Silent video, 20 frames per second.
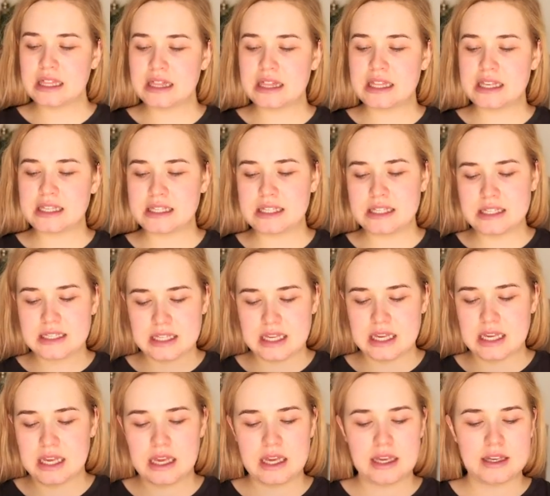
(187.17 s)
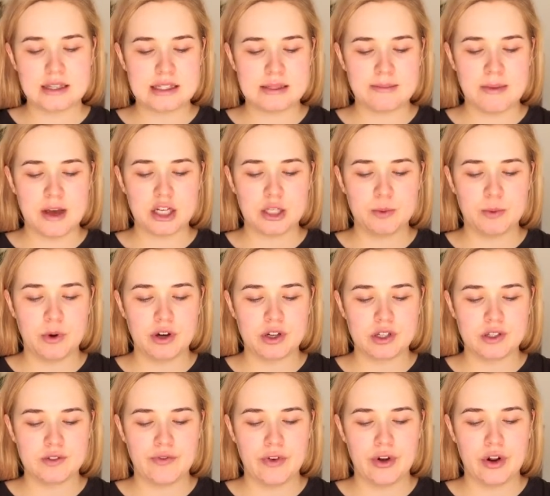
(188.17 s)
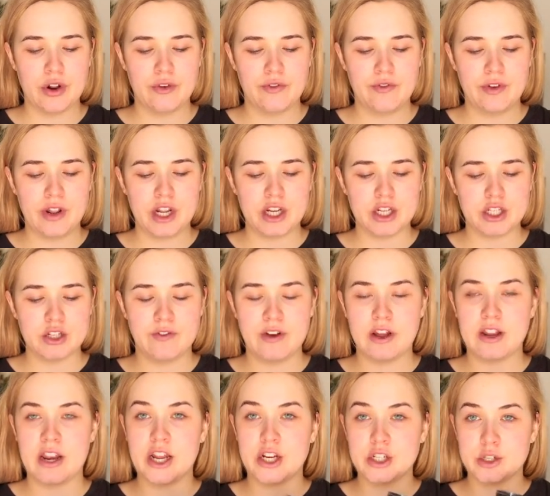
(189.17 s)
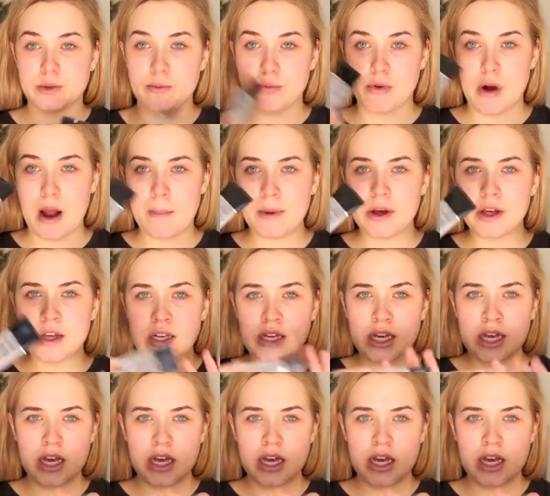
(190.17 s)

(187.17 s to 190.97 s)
This is the Smashbox Photo Finish Foundation Primer.